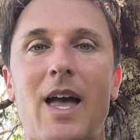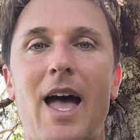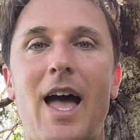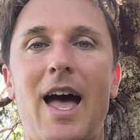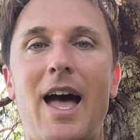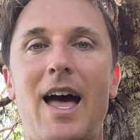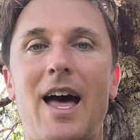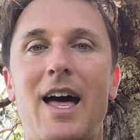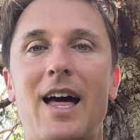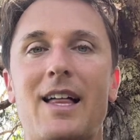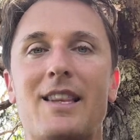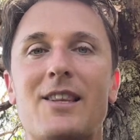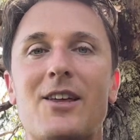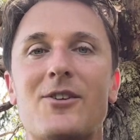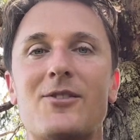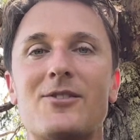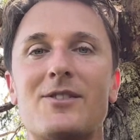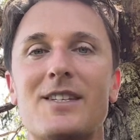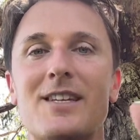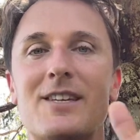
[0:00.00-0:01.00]
Hello,
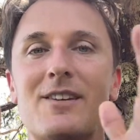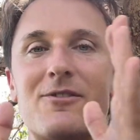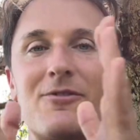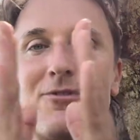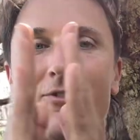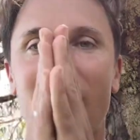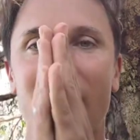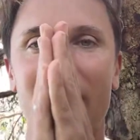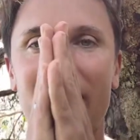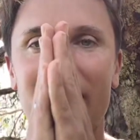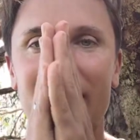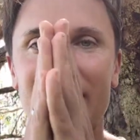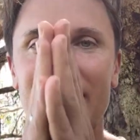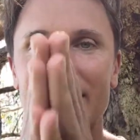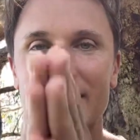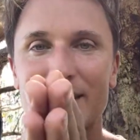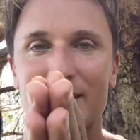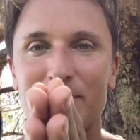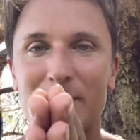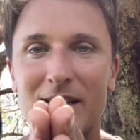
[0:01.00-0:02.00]
dear
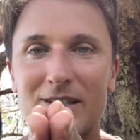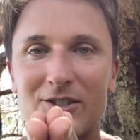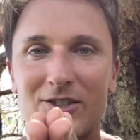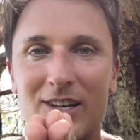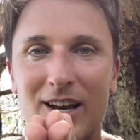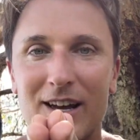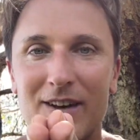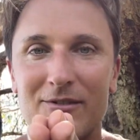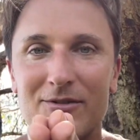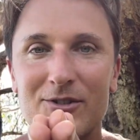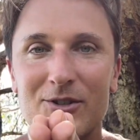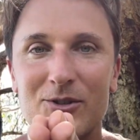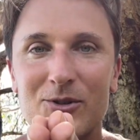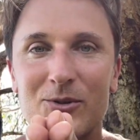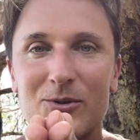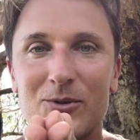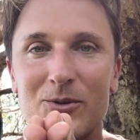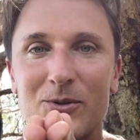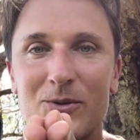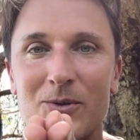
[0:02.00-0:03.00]
friends. Much love to
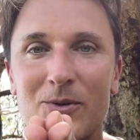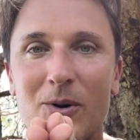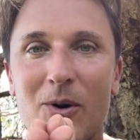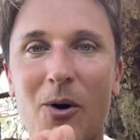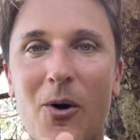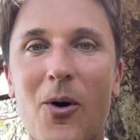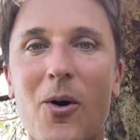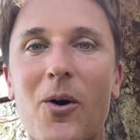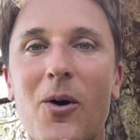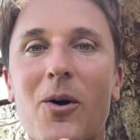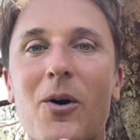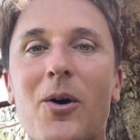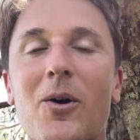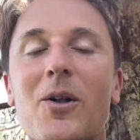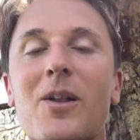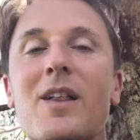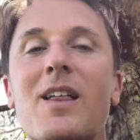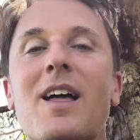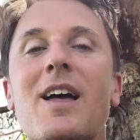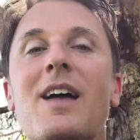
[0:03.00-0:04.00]
you
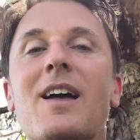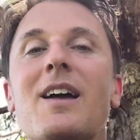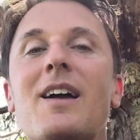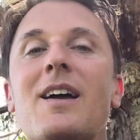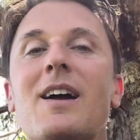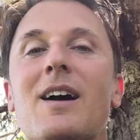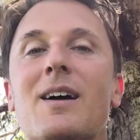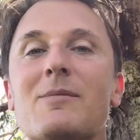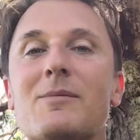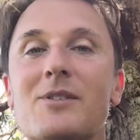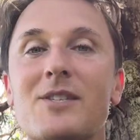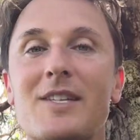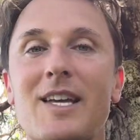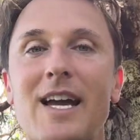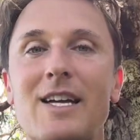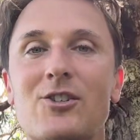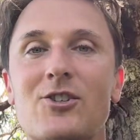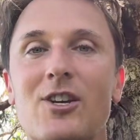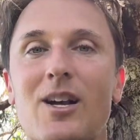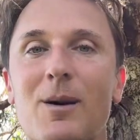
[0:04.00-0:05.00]
all. I'm just
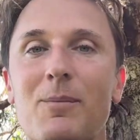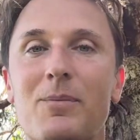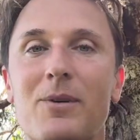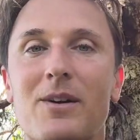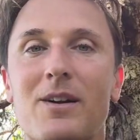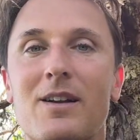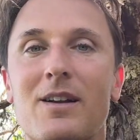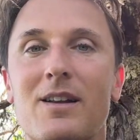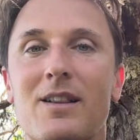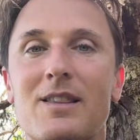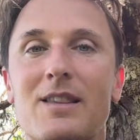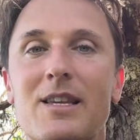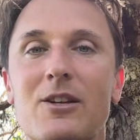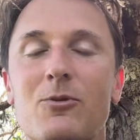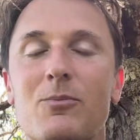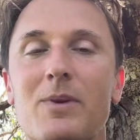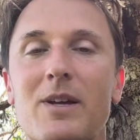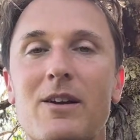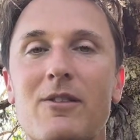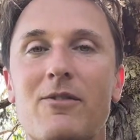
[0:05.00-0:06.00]
catching up on a little
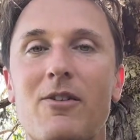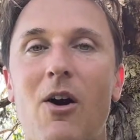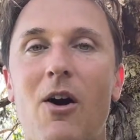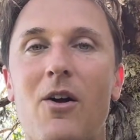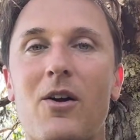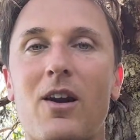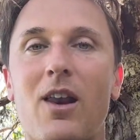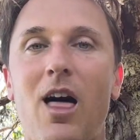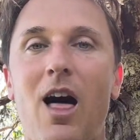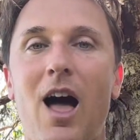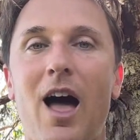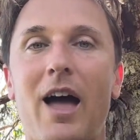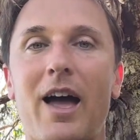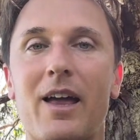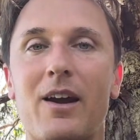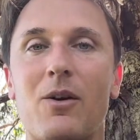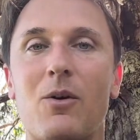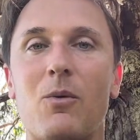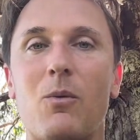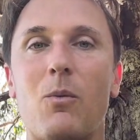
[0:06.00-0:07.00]
bit of
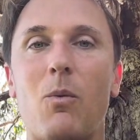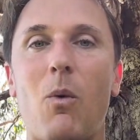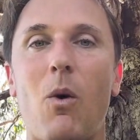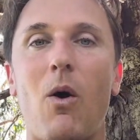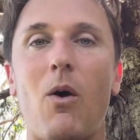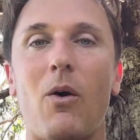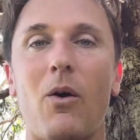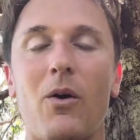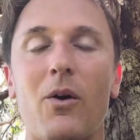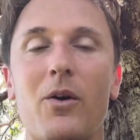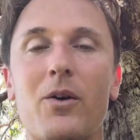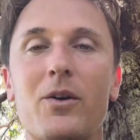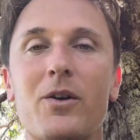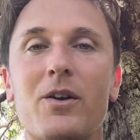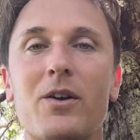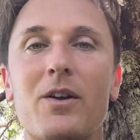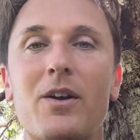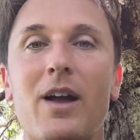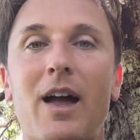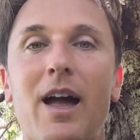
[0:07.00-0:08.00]
online work
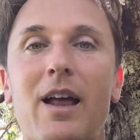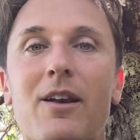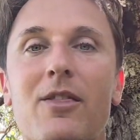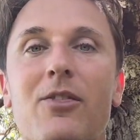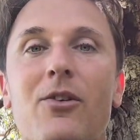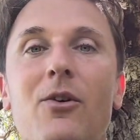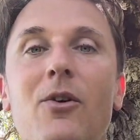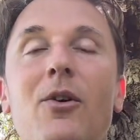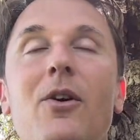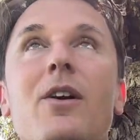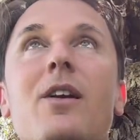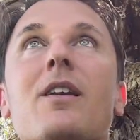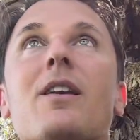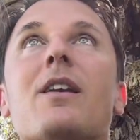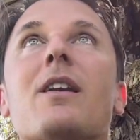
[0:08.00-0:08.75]
and thought